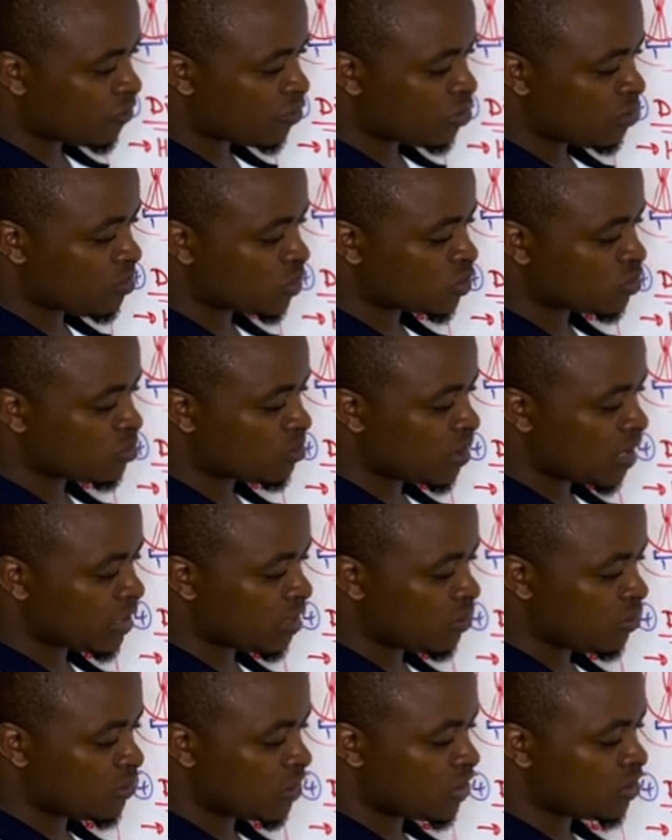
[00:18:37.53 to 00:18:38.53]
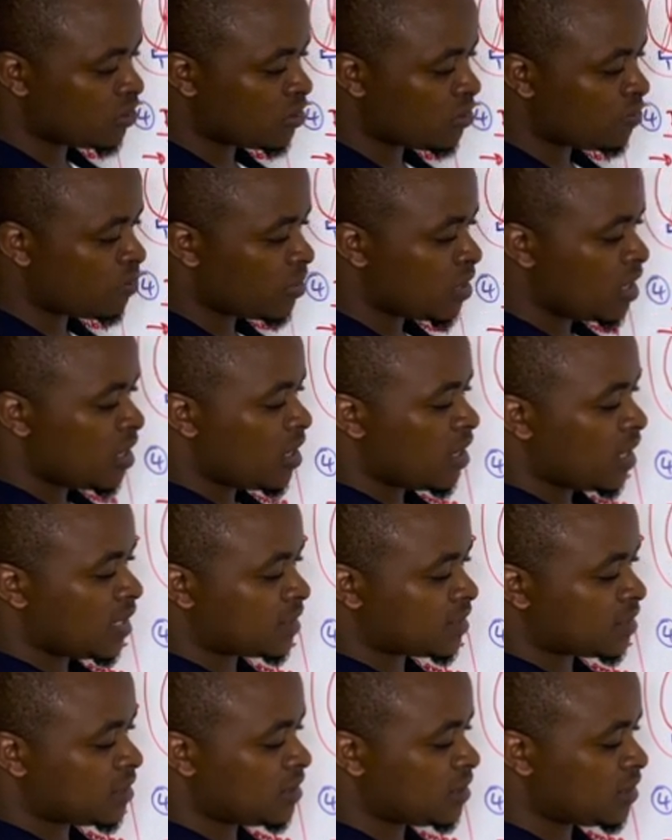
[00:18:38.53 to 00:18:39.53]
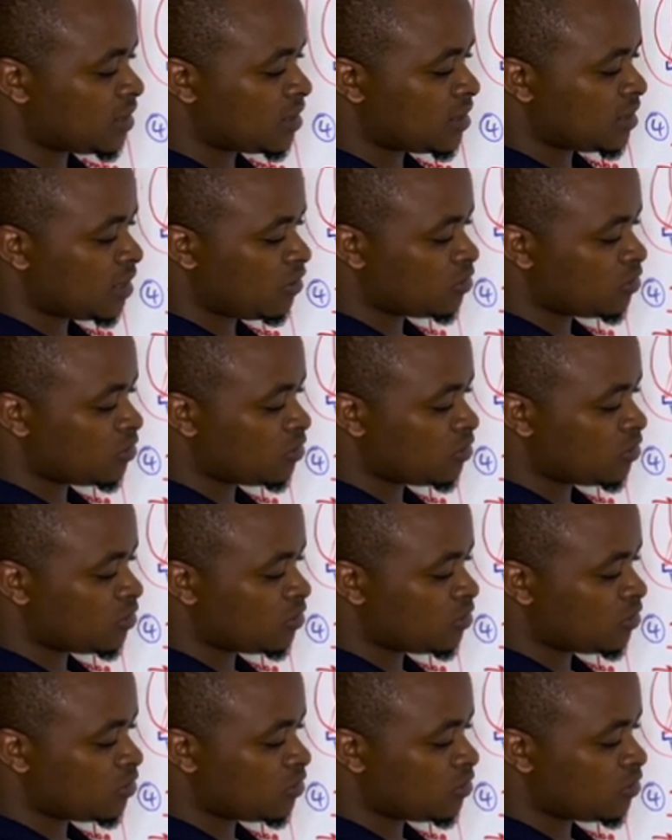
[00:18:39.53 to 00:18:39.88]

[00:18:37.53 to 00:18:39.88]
chromosomes as the original, as this.